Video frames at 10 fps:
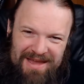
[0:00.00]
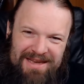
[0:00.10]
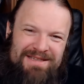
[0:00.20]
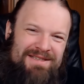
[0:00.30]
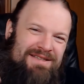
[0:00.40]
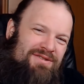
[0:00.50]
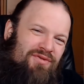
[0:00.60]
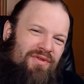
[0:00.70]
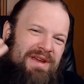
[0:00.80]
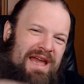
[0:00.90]
It is season
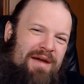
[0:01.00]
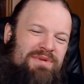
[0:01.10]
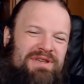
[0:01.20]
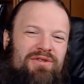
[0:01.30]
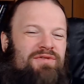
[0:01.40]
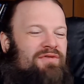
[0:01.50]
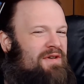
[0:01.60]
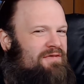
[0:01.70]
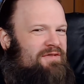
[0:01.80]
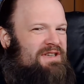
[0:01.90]
3, episode
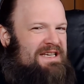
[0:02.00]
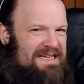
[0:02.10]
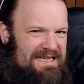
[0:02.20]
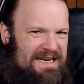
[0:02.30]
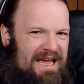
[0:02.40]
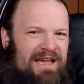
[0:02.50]
15,